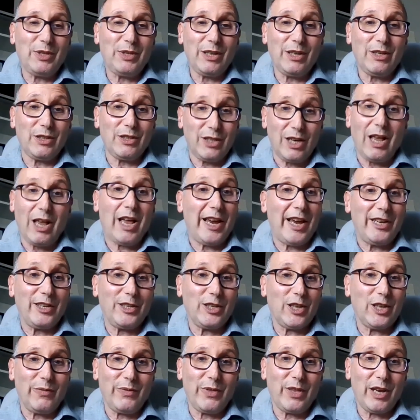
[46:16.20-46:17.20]
its size
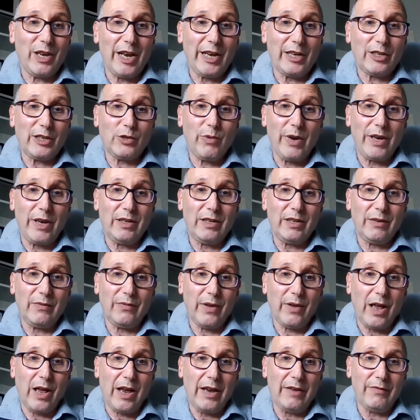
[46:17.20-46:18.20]
over the next
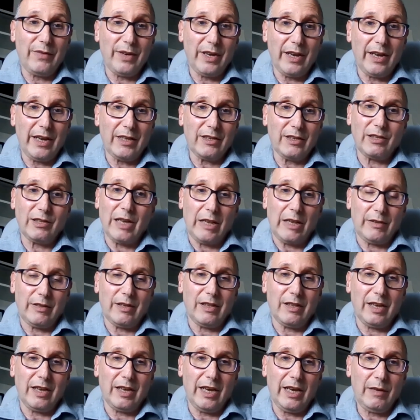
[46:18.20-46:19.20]
25 years under
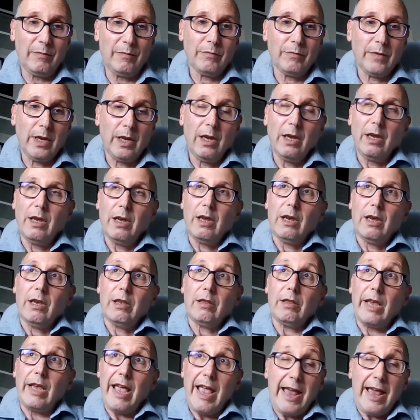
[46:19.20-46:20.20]
the
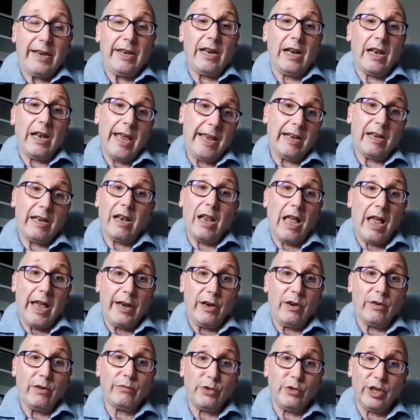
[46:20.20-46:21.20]
headline
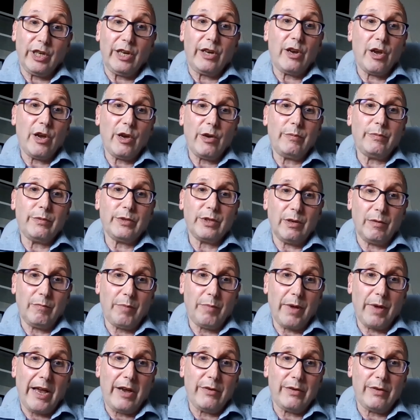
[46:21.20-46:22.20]
of genomes and
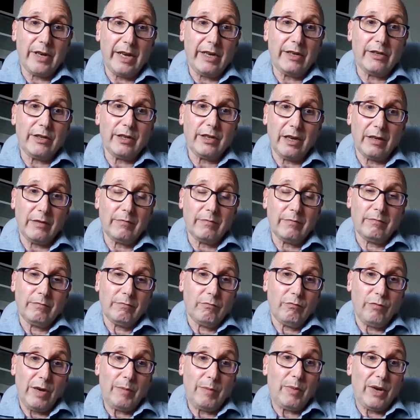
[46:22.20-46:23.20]
biodata.
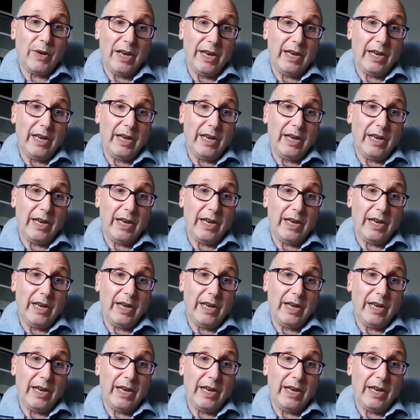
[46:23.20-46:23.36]
We believe.